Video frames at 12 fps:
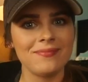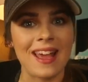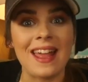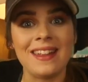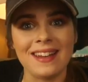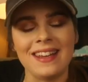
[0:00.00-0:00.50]

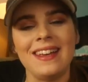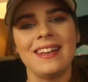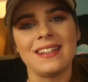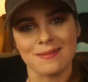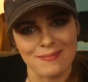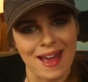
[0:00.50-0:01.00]
And then he
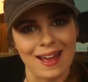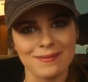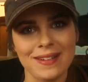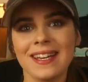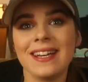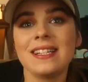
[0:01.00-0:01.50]
gets mad.
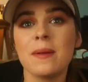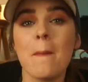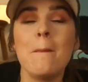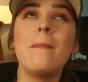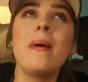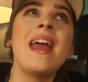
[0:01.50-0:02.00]
He gets
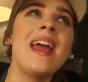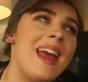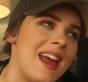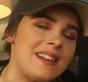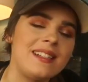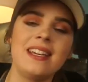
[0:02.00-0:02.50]

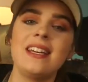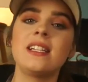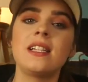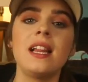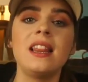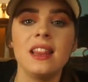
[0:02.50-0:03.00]
pissed. He
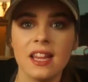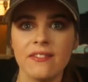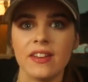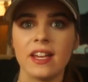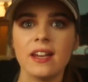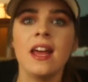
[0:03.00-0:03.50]
is
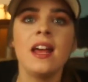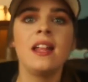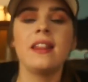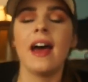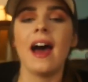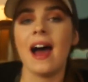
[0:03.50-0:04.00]
livid
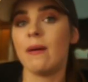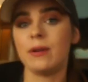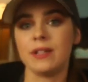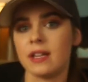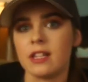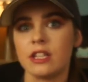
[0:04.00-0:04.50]
that I
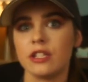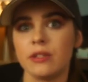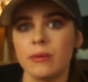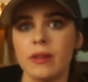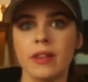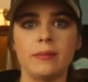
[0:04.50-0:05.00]
want nothing to
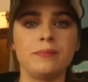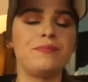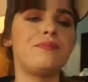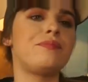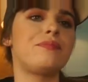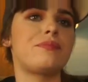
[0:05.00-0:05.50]
do with him.
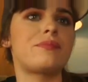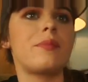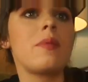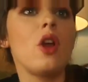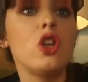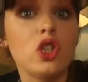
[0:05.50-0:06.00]

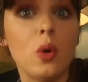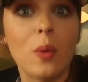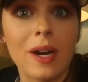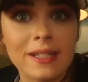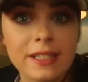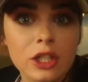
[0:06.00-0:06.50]
So
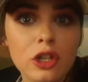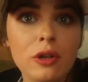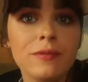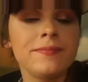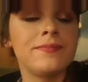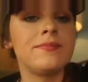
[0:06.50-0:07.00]
what does he
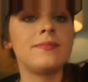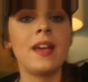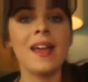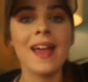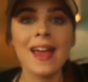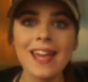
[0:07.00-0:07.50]
do?
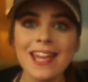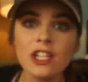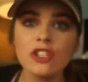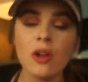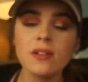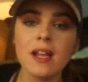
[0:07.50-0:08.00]
He
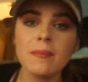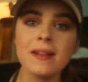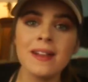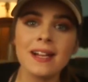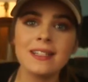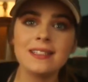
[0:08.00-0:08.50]
shows up
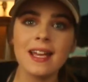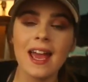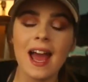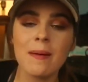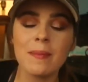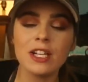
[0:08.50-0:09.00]
the next day
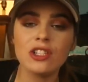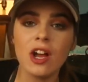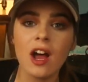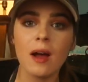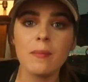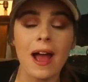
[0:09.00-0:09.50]
at my
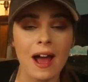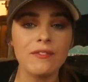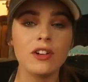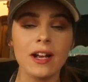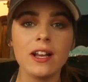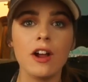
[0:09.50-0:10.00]
job
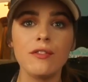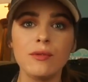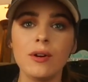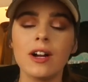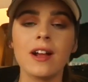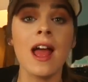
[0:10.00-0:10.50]
after I get off
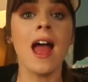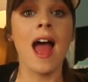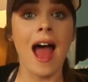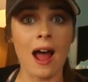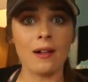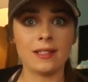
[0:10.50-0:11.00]
work,
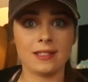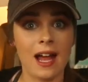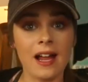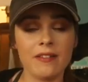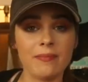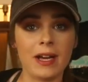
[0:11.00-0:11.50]

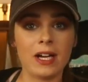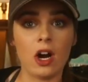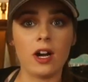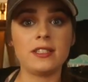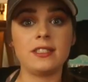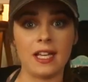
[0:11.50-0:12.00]
outside of my
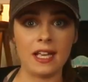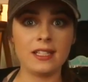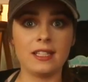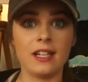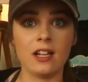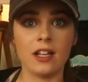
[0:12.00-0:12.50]
car,
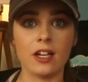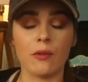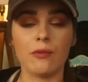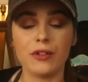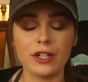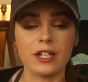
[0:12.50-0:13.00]
standing there like a
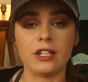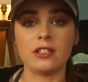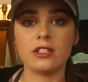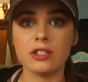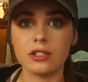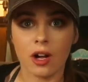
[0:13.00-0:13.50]
freaking
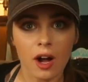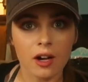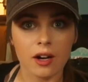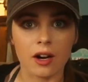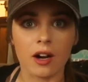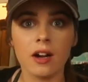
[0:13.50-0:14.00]

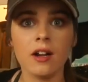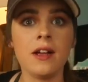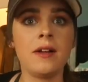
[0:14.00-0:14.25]
stalker.